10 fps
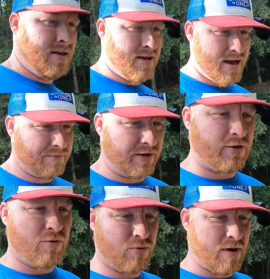haven't,
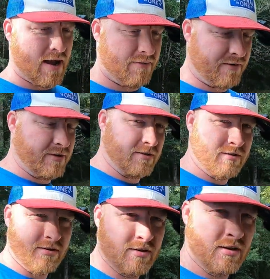haven't
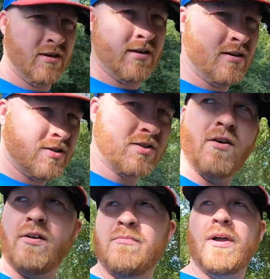
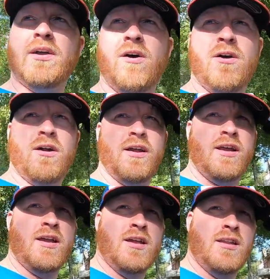started my car
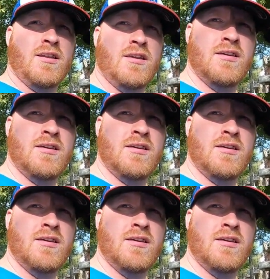in,